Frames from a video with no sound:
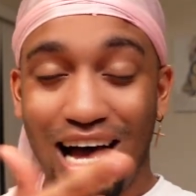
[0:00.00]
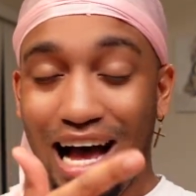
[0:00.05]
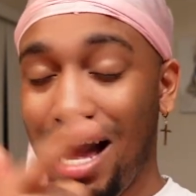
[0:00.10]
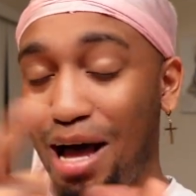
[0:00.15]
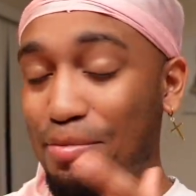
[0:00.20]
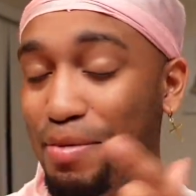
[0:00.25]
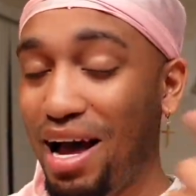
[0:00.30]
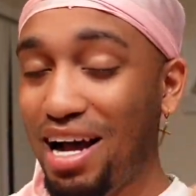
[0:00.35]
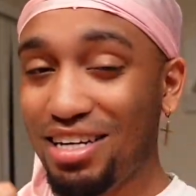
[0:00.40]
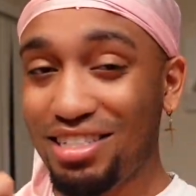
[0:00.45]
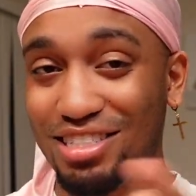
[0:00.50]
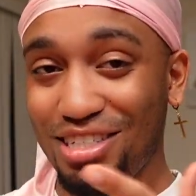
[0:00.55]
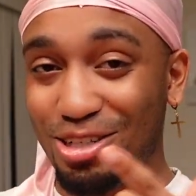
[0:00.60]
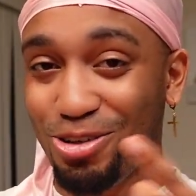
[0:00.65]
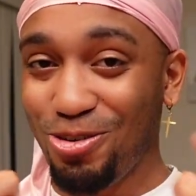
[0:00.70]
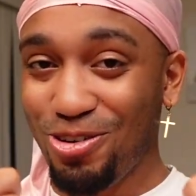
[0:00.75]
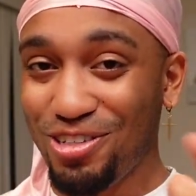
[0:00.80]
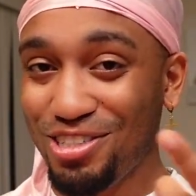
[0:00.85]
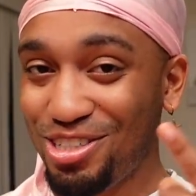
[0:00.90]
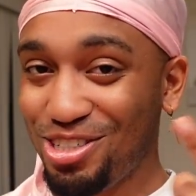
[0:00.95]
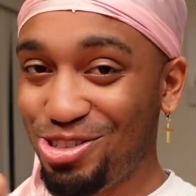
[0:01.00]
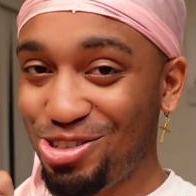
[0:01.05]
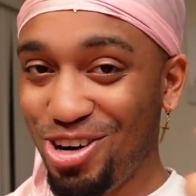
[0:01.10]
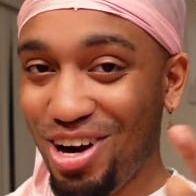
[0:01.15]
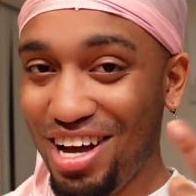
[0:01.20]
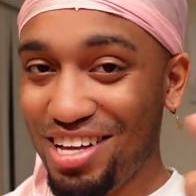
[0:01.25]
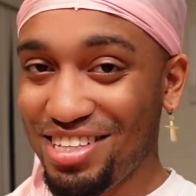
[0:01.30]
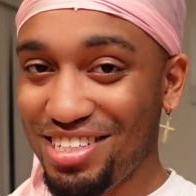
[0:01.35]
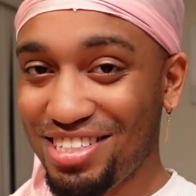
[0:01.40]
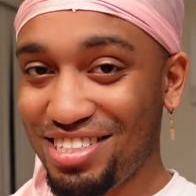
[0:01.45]
I'm actually going to
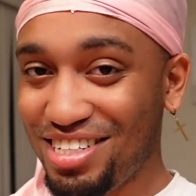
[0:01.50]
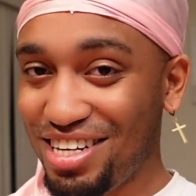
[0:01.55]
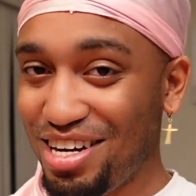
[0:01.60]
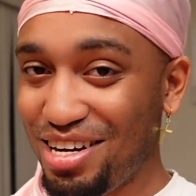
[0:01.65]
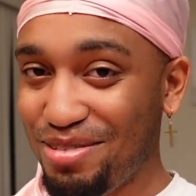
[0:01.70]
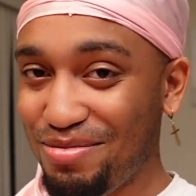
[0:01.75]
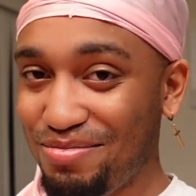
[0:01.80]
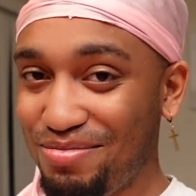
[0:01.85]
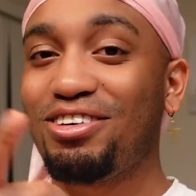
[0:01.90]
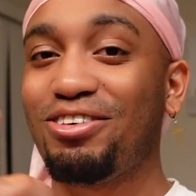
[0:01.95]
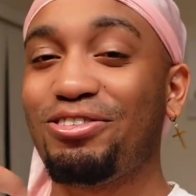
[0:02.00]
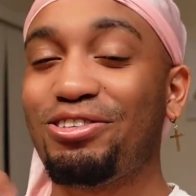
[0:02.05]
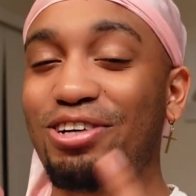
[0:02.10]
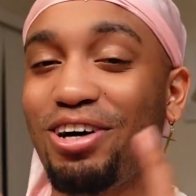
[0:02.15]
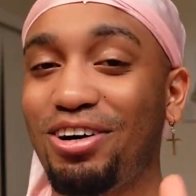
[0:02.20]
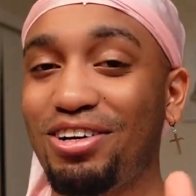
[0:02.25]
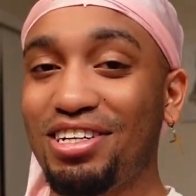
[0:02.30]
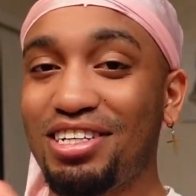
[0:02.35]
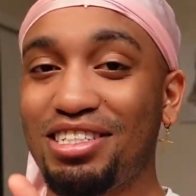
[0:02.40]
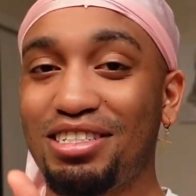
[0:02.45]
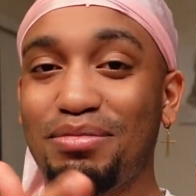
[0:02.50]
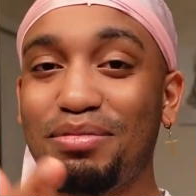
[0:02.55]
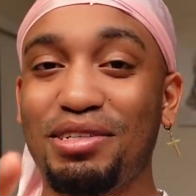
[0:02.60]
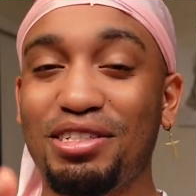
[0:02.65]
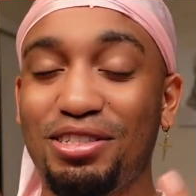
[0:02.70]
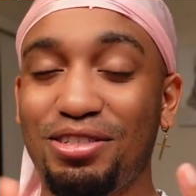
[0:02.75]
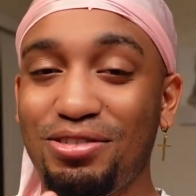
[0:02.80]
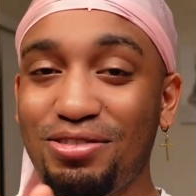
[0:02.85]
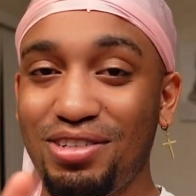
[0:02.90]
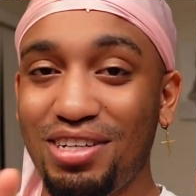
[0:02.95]
try this time. So y'all need to be
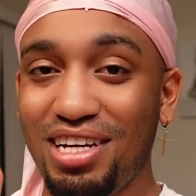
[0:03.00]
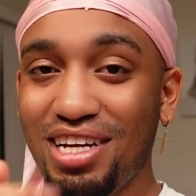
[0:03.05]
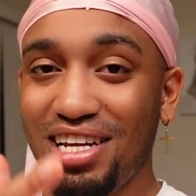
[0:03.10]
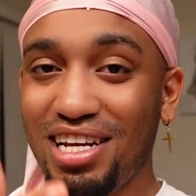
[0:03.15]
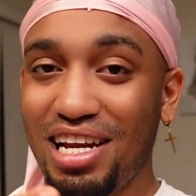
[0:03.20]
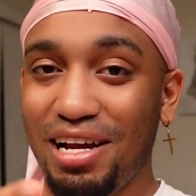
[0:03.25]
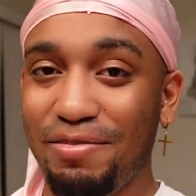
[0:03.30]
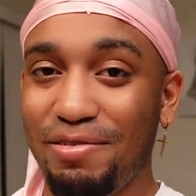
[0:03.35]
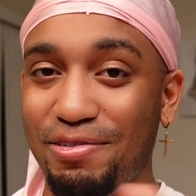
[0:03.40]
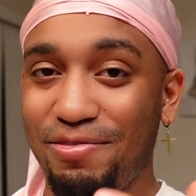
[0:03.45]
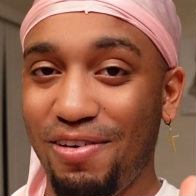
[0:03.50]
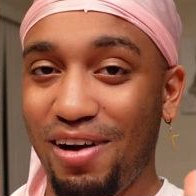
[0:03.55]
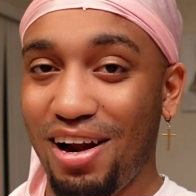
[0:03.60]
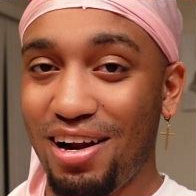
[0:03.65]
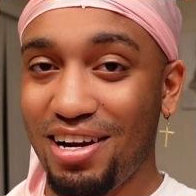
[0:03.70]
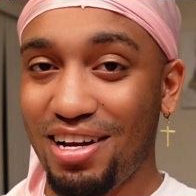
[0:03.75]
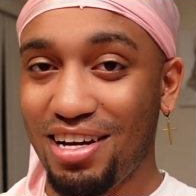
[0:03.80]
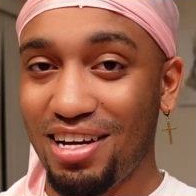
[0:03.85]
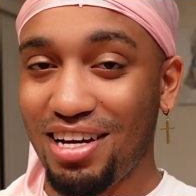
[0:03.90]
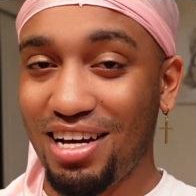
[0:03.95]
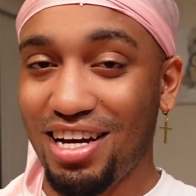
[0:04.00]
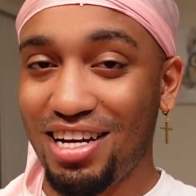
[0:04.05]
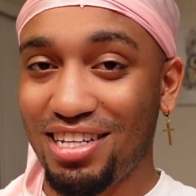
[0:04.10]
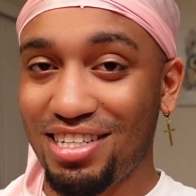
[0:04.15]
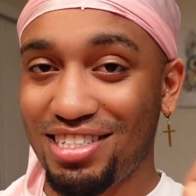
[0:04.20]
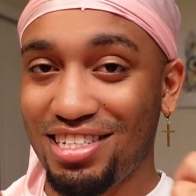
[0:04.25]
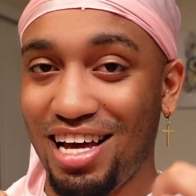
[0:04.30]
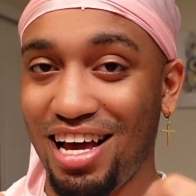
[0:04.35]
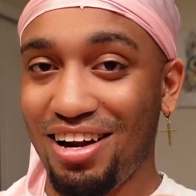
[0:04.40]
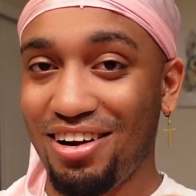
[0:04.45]
tuned in every Friday and
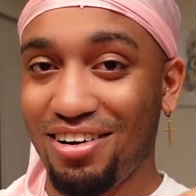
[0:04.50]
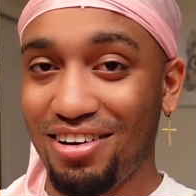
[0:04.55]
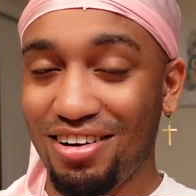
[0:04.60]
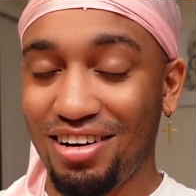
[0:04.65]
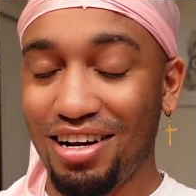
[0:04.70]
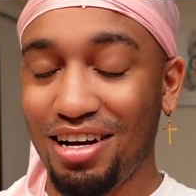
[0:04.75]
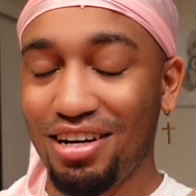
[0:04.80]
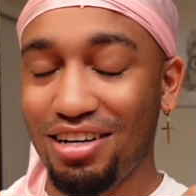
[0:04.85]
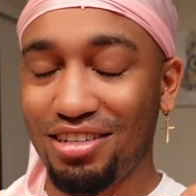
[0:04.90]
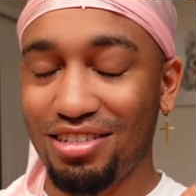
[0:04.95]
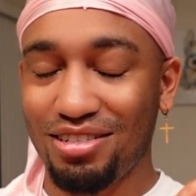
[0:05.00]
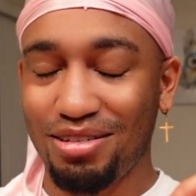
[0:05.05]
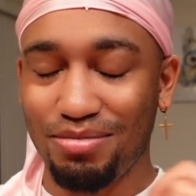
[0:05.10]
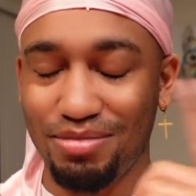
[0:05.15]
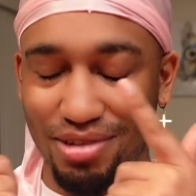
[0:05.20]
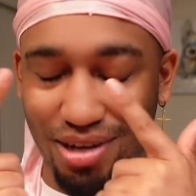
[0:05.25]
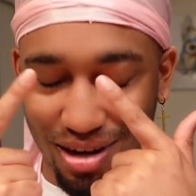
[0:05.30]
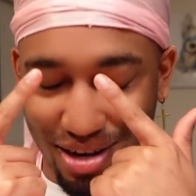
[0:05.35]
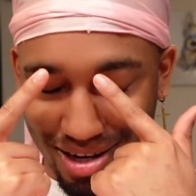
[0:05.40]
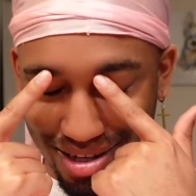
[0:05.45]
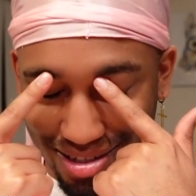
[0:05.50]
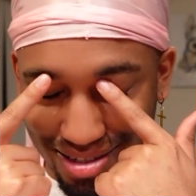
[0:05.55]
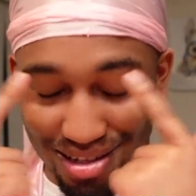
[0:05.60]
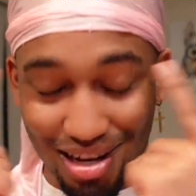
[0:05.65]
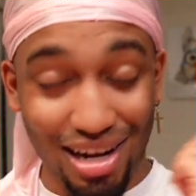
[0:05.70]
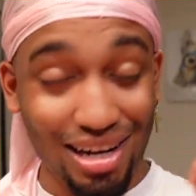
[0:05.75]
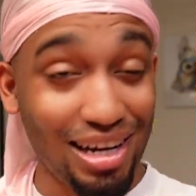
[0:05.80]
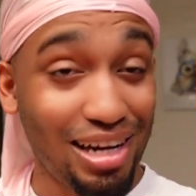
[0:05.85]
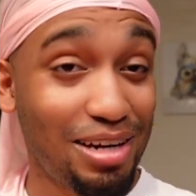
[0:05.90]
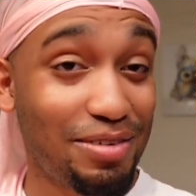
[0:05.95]
Saturday. I'm sorry,
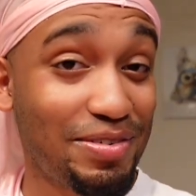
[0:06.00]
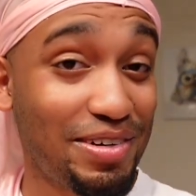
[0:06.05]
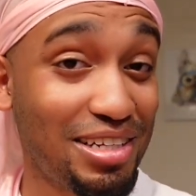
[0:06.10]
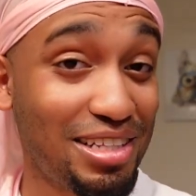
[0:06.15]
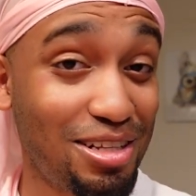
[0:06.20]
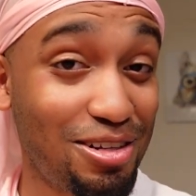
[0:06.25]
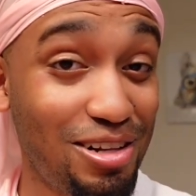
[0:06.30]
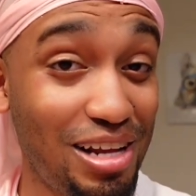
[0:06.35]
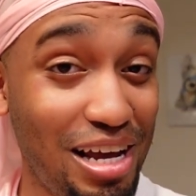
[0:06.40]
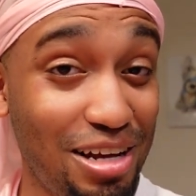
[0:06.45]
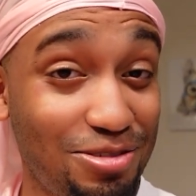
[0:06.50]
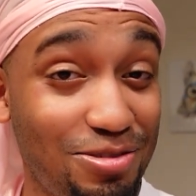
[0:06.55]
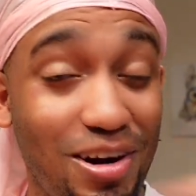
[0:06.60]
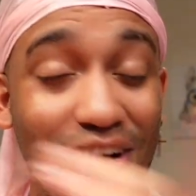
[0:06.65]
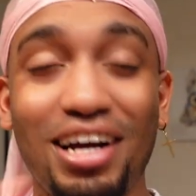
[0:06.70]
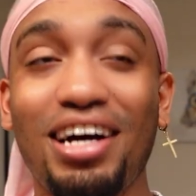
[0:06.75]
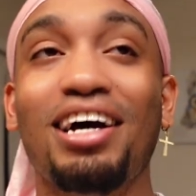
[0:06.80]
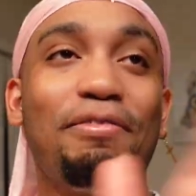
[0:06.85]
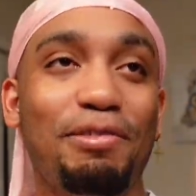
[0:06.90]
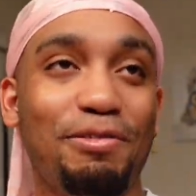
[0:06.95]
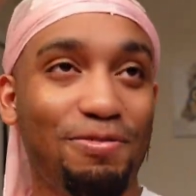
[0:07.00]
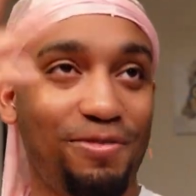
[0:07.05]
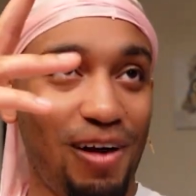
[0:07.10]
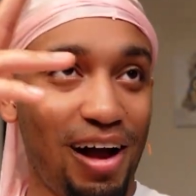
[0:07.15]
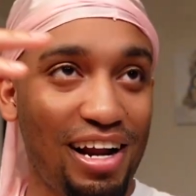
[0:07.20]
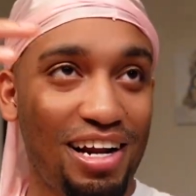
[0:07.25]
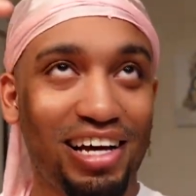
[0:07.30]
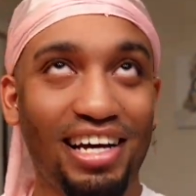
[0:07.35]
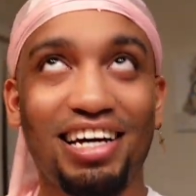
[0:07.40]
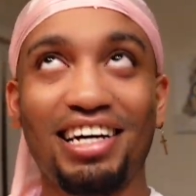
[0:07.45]
I can't even get the days right. Every
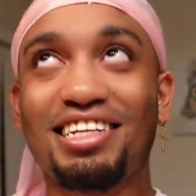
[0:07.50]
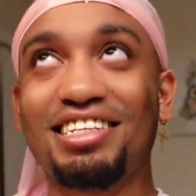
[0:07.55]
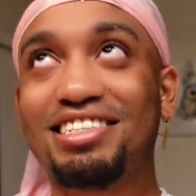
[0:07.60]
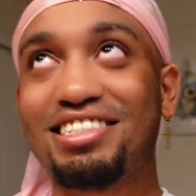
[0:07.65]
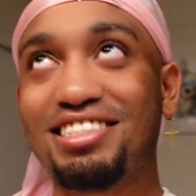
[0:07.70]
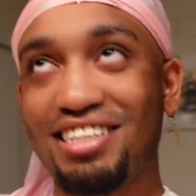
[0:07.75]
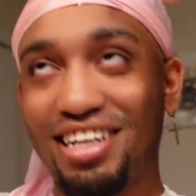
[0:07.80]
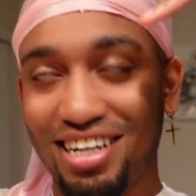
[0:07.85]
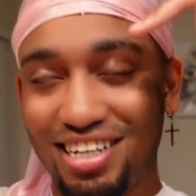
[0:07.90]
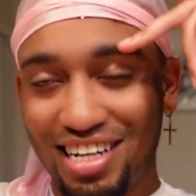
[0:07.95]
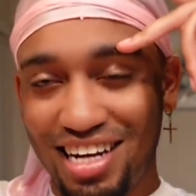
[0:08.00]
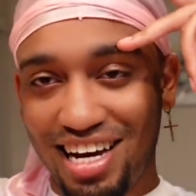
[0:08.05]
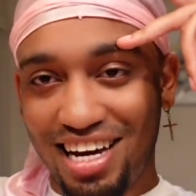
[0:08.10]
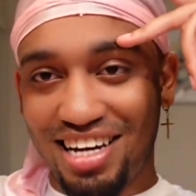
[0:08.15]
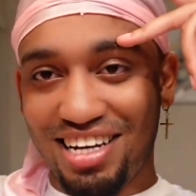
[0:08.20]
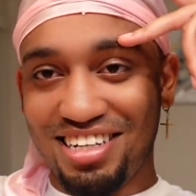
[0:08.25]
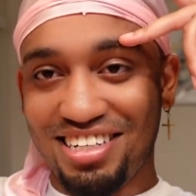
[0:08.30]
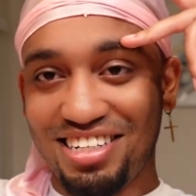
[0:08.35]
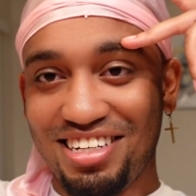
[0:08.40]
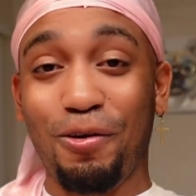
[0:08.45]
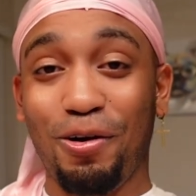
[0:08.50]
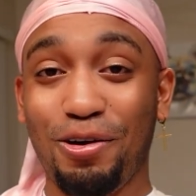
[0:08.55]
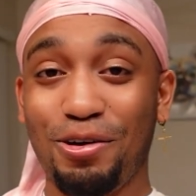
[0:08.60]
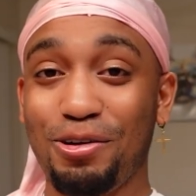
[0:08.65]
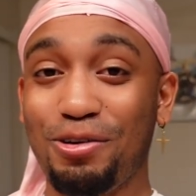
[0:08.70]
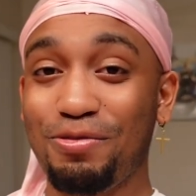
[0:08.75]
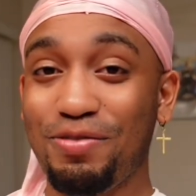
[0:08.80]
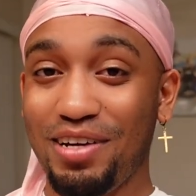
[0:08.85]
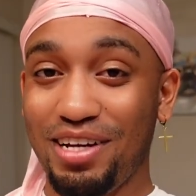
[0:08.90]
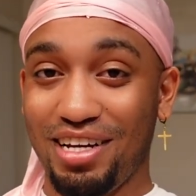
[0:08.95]
Friday and Sunday for a
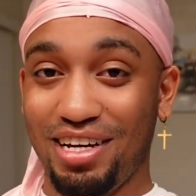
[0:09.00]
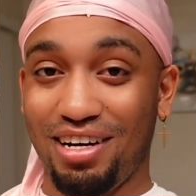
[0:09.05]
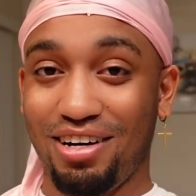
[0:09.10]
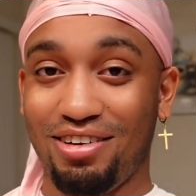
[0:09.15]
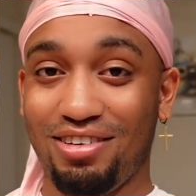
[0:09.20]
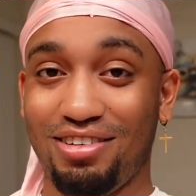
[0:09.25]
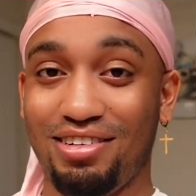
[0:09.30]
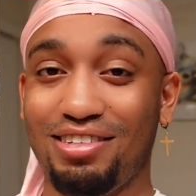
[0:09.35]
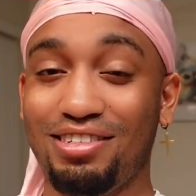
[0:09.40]
new video.